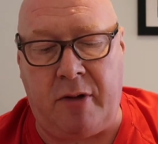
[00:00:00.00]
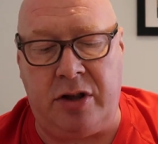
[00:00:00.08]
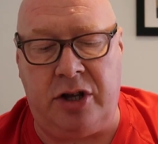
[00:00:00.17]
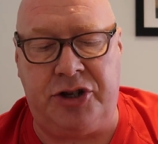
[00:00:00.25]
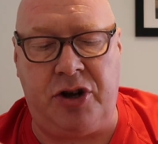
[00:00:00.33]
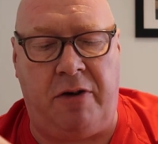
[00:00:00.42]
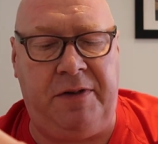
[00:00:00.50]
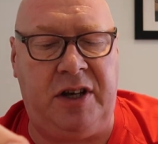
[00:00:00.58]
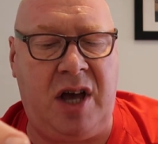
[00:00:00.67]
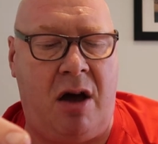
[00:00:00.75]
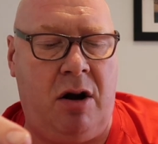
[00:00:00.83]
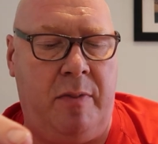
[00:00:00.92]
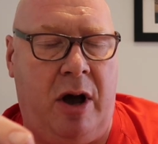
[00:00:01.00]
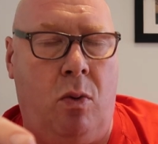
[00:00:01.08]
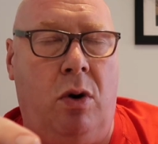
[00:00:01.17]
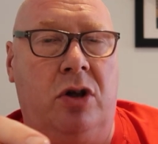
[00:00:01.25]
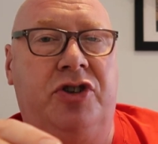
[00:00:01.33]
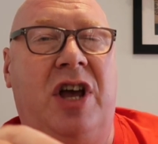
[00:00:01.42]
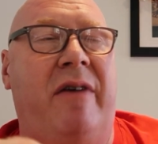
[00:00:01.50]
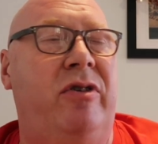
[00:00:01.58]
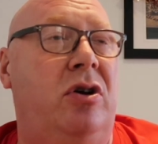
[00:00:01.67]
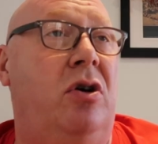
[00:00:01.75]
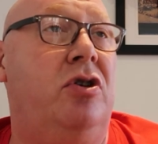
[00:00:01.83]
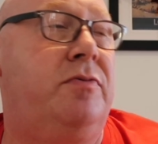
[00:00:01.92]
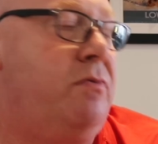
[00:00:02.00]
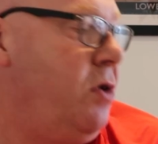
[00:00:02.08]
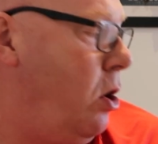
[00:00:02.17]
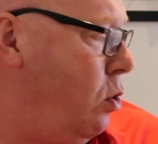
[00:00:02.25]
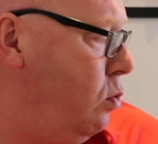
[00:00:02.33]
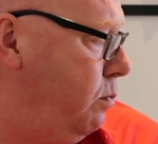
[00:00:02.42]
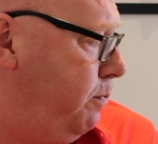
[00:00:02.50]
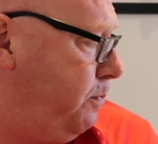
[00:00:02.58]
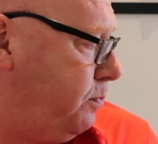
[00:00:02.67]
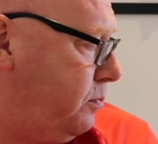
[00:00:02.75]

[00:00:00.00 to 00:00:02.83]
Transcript: the toffee caramel ones haven't got a, oh,